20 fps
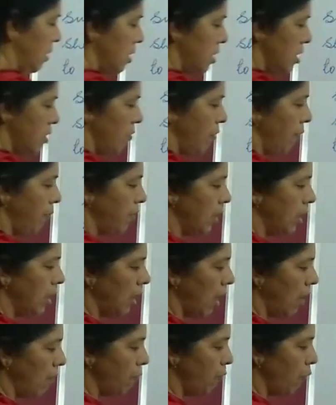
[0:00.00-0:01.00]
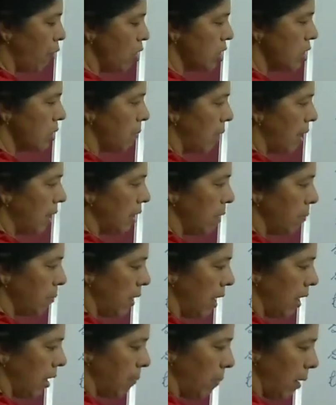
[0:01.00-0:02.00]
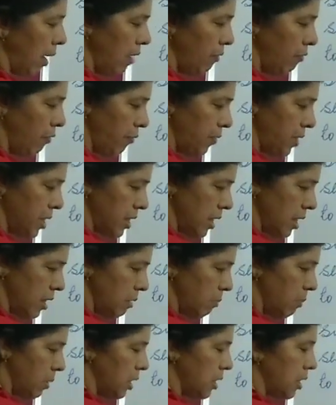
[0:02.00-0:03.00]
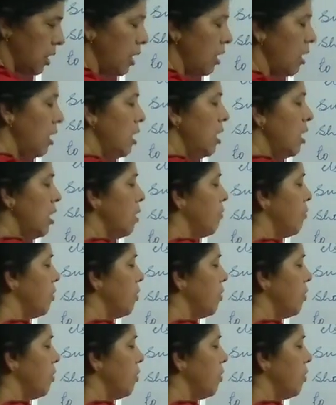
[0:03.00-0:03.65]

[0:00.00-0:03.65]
This is 50 gram force multiplied by 50 centimeter,